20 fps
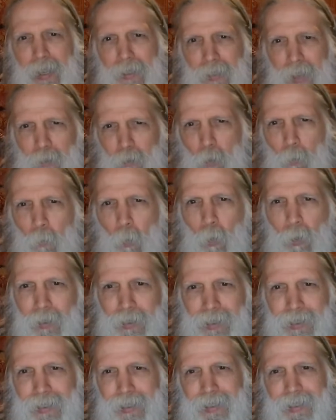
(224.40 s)
they report a
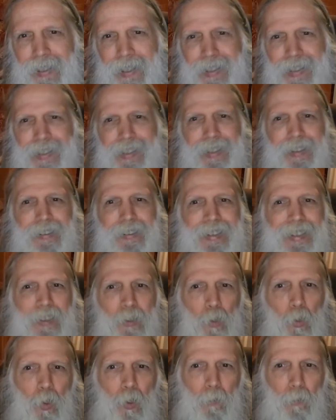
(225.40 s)
statistically
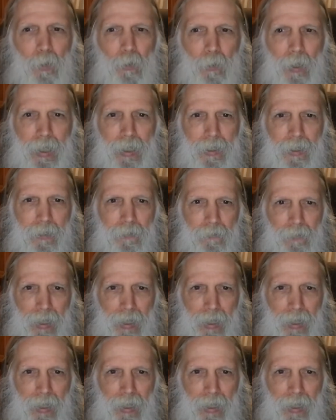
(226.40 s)
normal range of